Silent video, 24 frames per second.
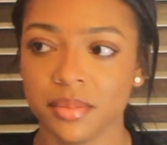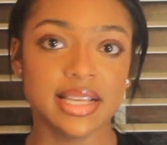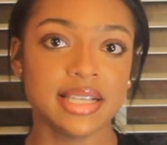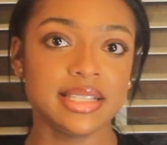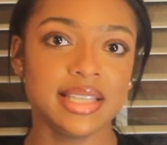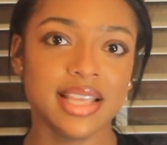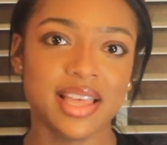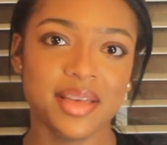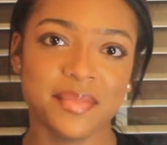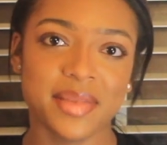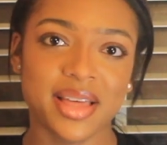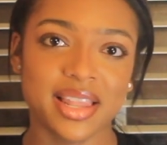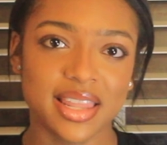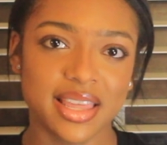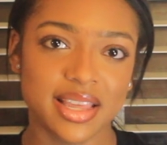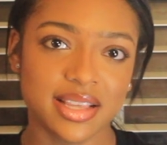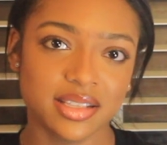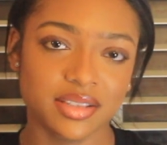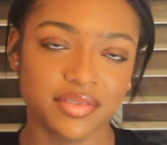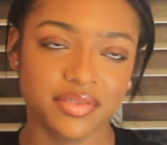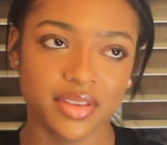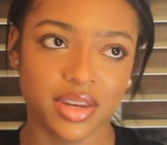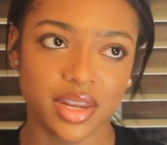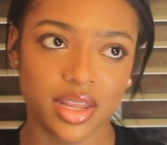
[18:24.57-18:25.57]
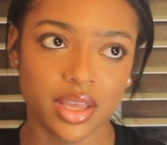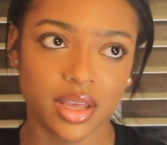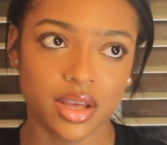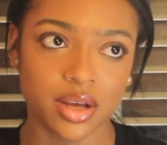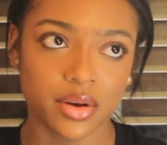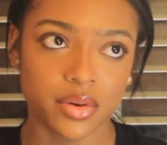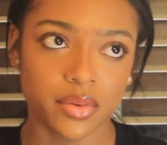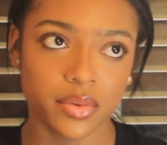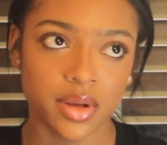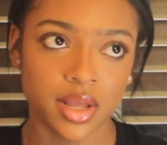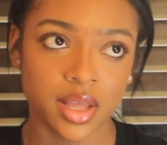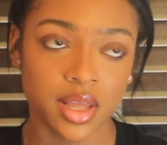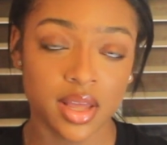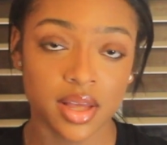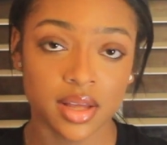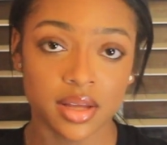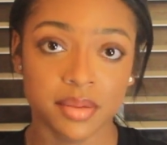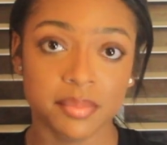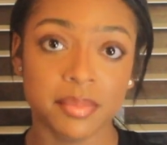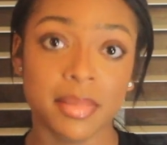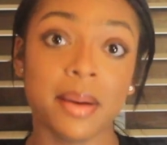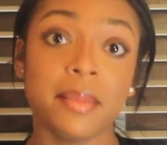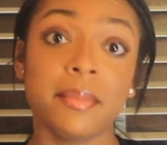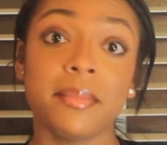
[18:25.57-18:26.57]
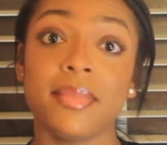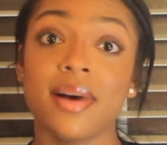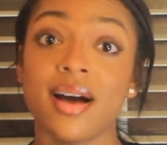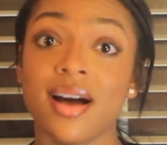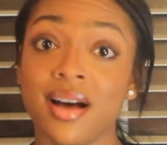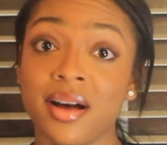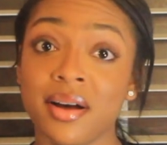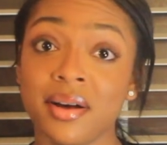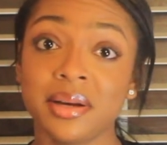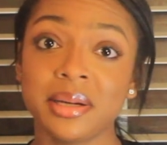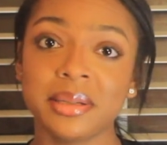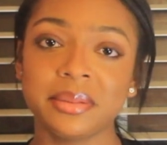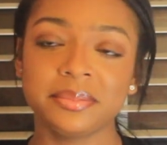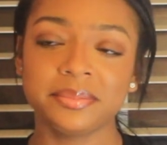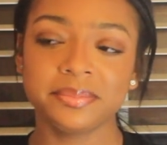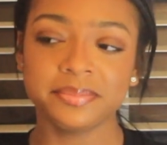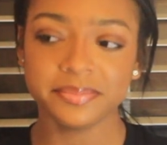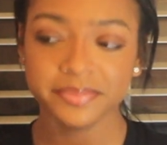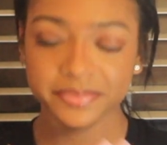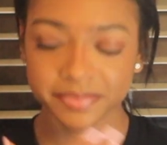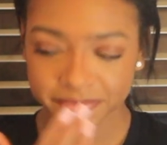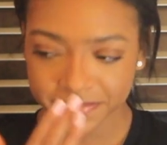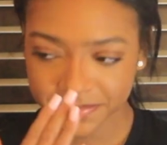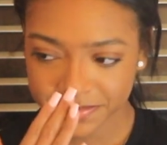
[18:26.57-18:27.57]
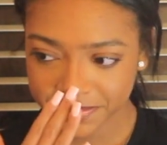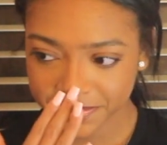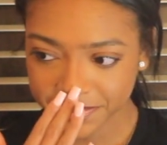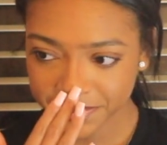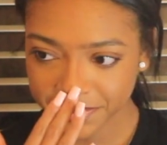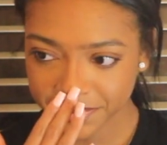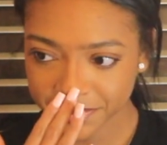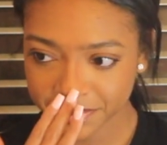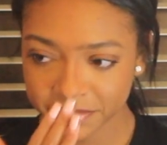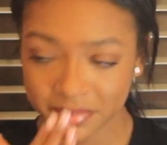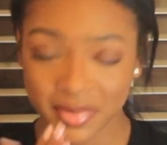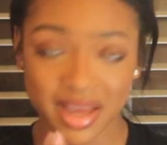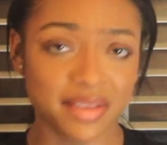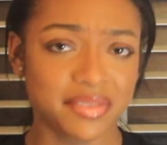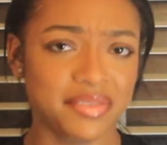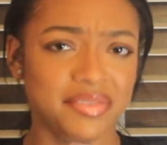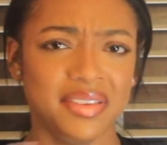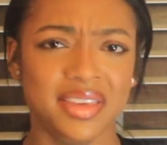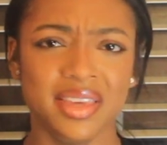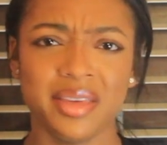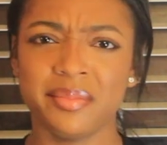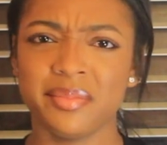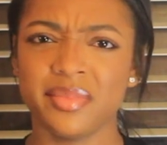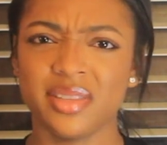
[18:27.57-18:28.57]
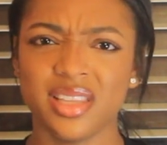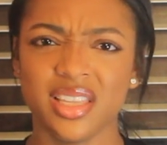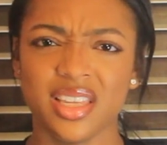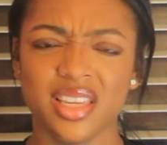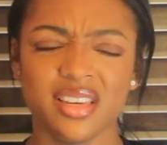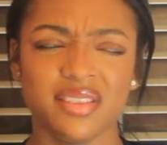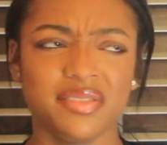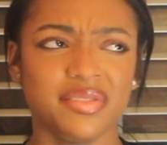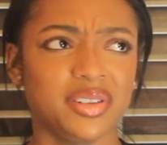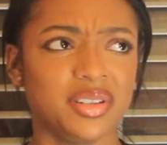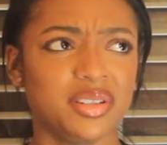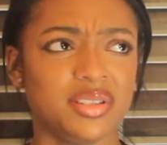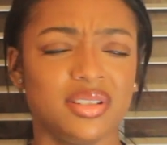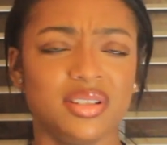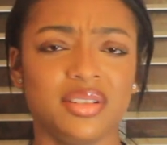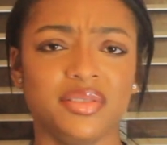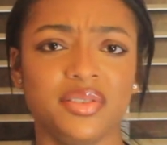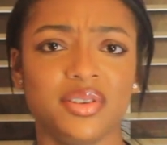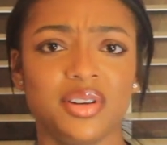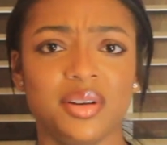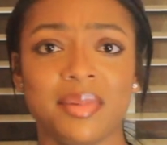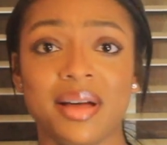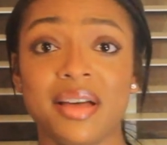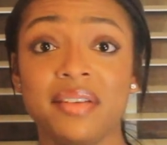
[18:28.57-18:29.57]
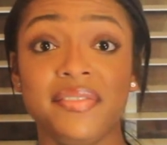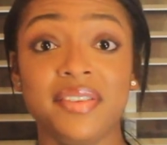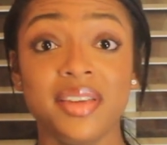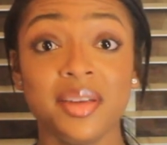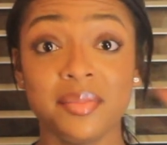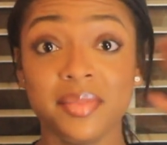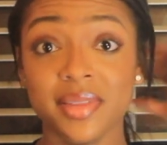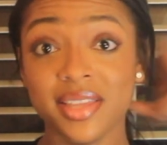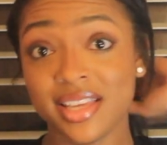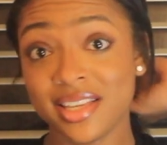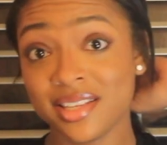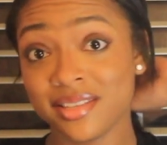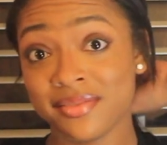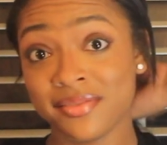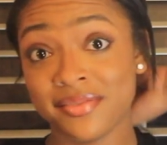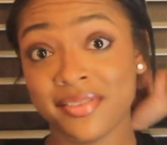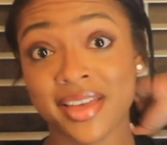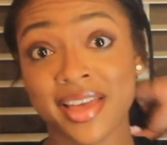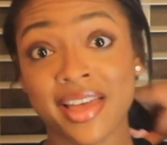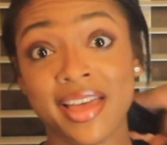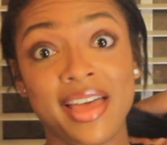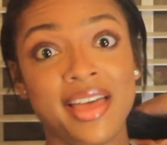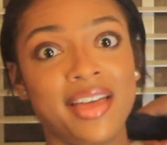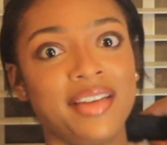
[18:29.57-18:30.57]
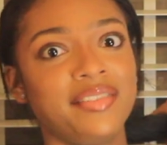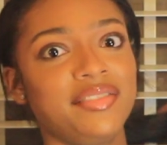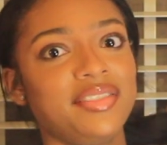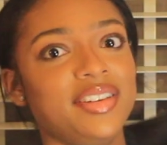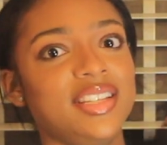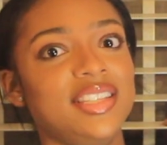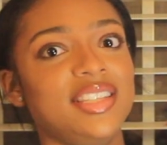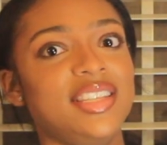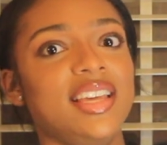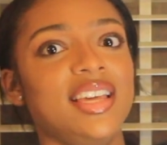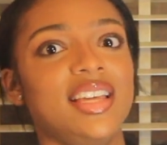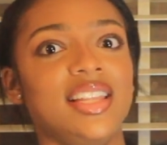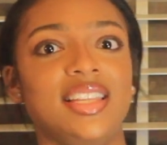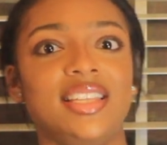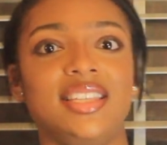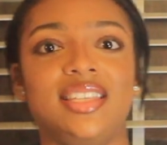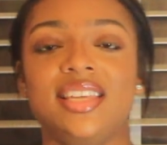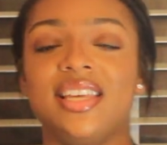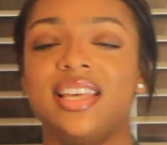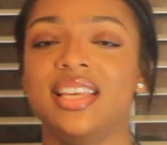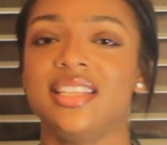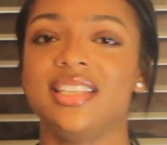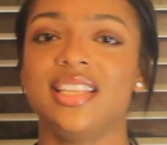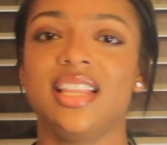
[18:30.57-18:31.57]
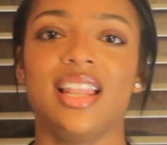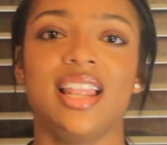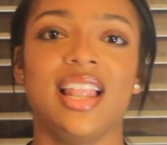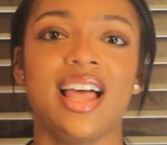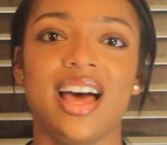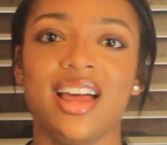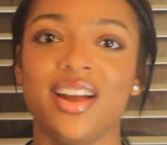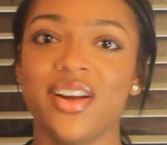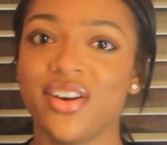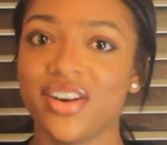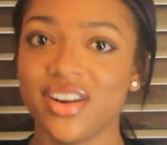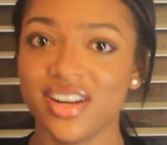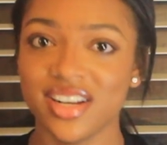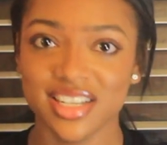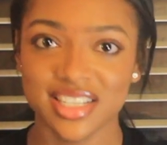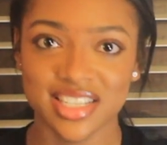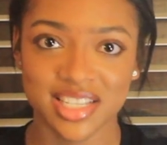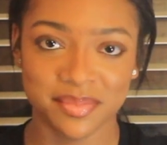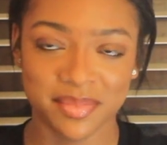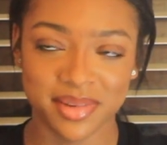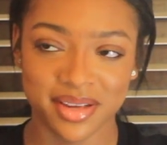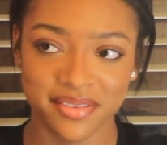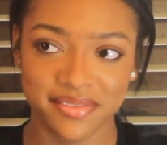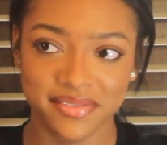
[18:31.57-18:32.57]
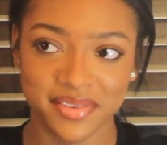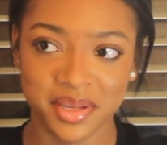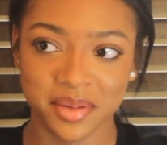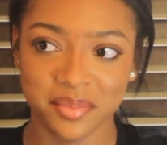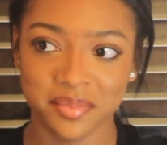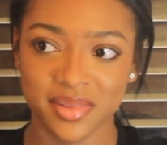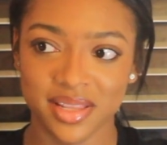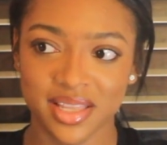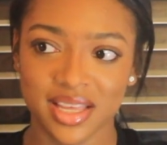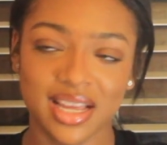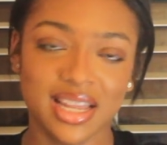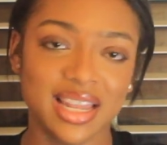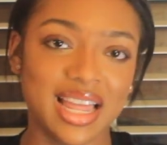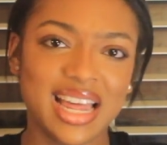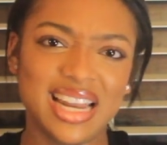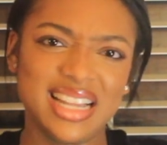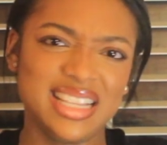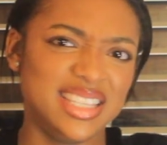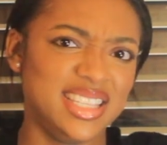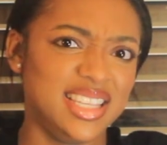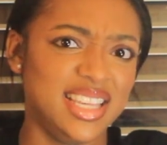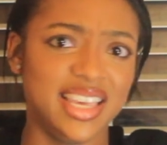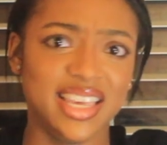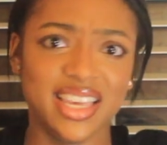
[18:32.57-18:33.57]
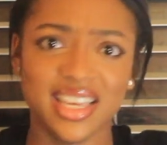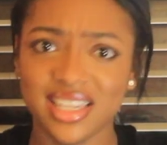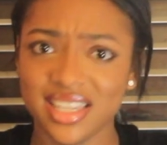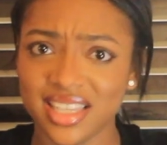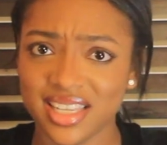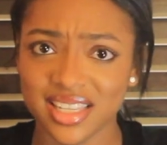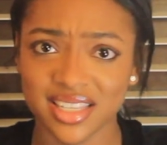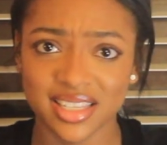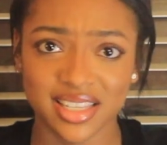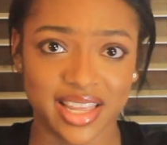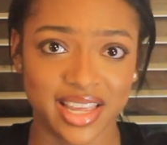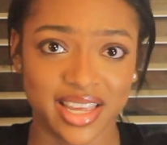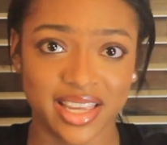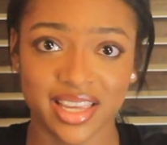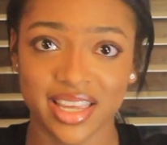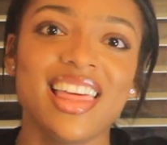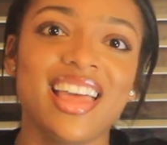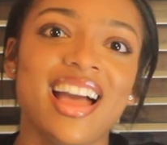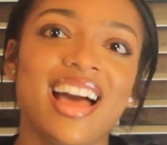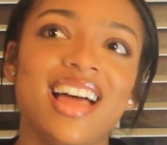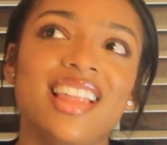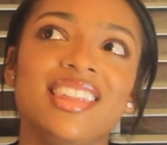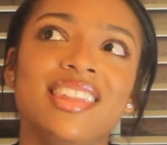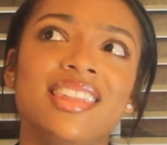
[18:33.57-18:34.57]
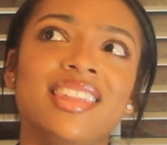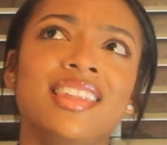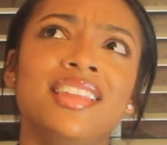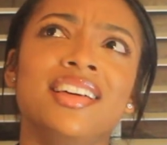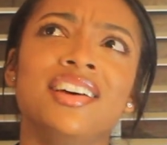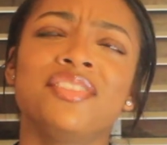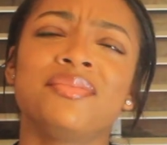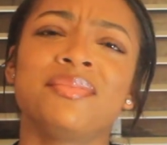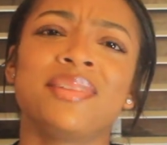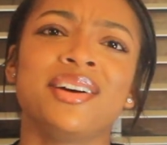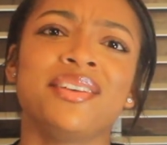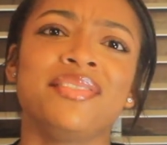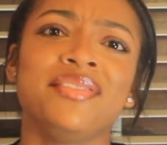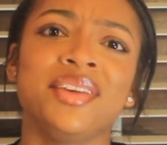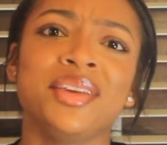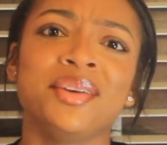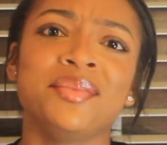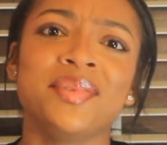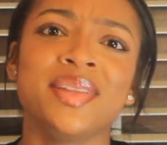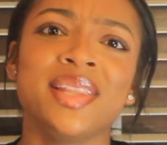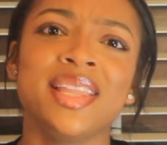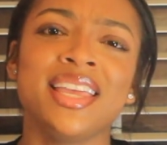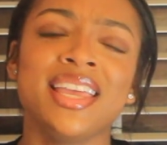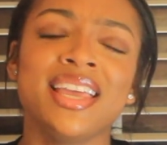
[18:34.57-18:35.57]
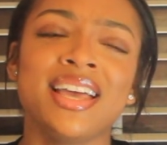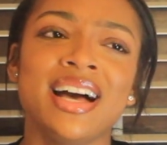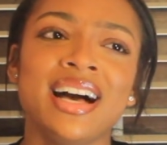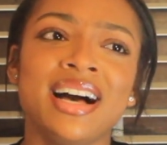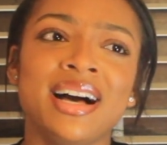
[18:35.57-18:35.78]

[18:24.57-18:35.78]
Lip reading: Like I said in my last video, my mom, my family, first of all, my family is very talented. There's a lot of artists in my family, a lot of talent. Like I love my family.